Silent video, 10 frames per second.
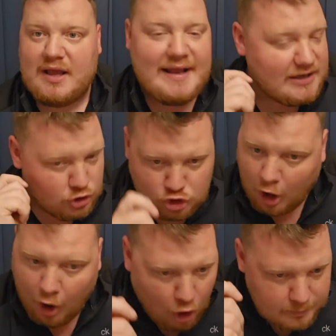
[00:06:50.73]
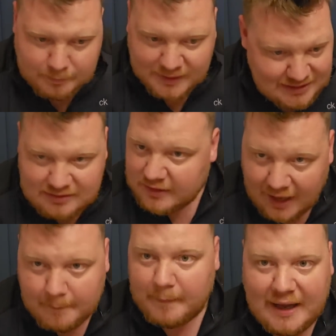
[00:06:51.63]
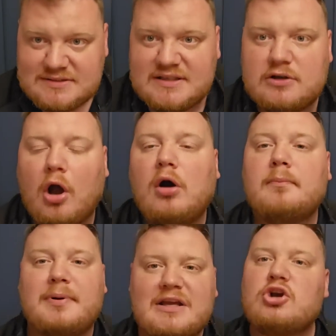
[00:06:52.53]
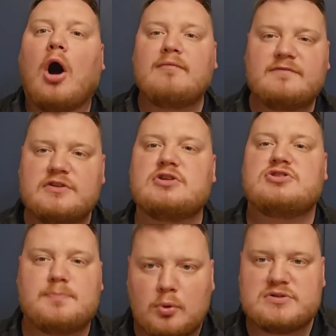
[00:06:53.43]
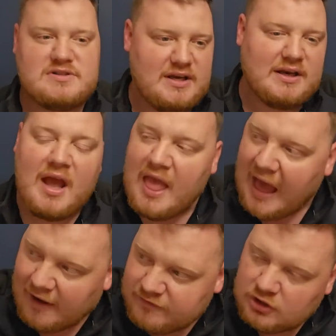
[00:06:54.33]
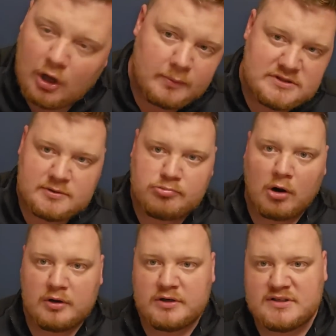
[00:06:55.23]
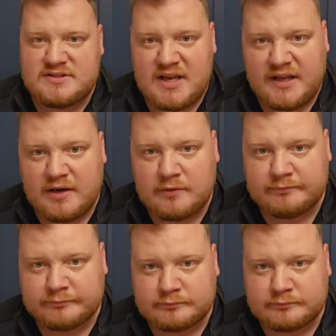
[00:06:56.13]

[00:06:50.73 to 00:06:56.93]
It can't be that bad. It can't be confidence busting after going to Brighton and dicking them.